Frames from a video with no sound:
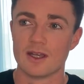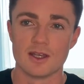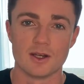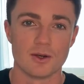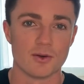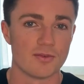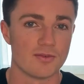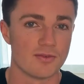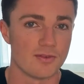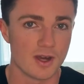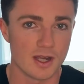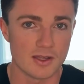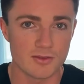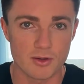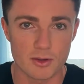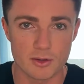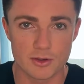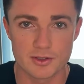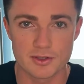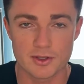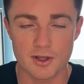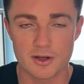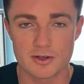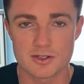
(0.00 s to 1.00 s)

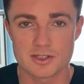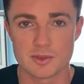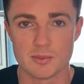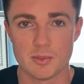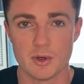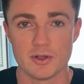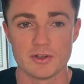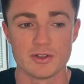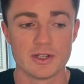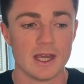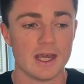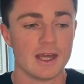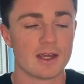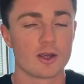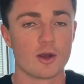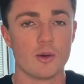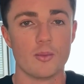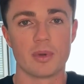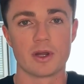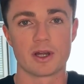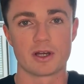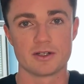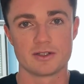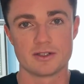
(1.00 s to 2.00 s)
$500 a month
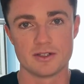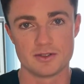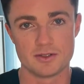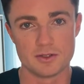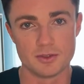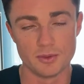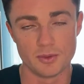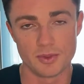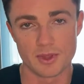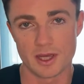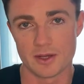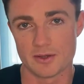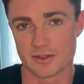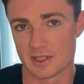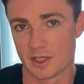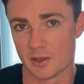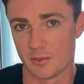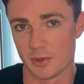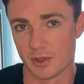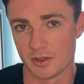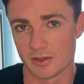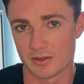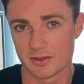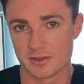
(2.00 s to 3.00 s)
compared to $2,000 a
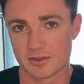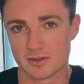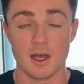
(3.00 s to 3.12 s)
month.